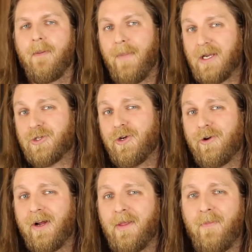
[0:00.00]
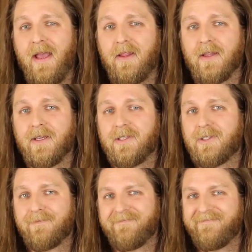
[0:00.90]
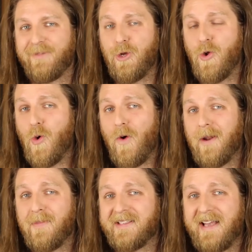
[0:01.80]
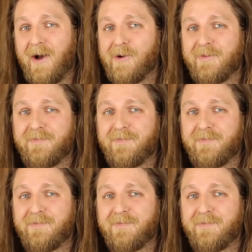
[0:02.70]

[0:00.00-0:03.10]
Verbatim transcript: Make sure you're on the mailing list. You don't want to miss out.